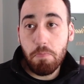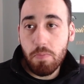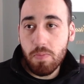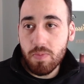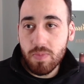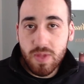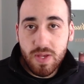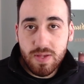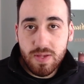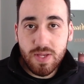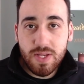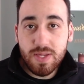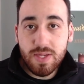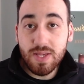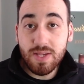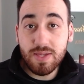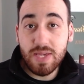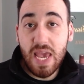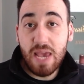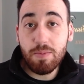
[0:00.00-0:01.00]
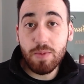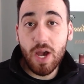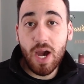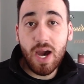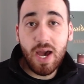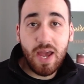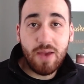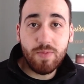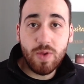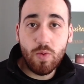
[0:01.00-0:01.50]
this is the same
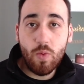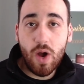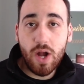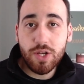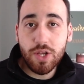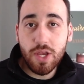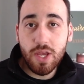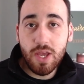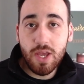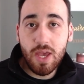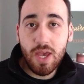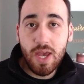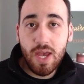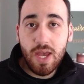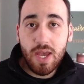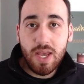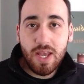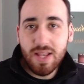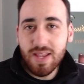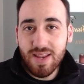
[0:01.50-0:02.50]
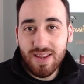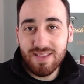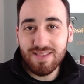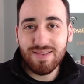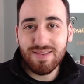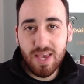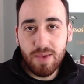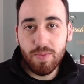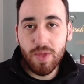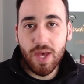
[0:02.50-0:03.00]
guy I've been watching. He didn't
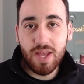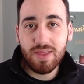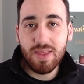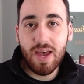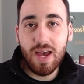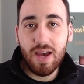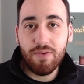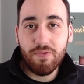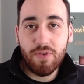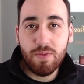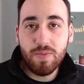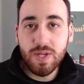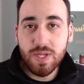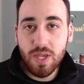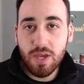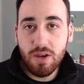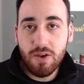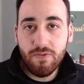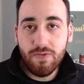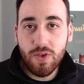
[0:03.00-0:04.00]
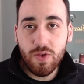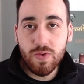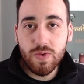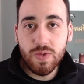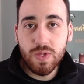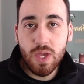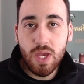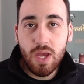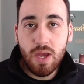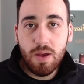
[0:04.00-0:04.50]
seem like that from his interviews.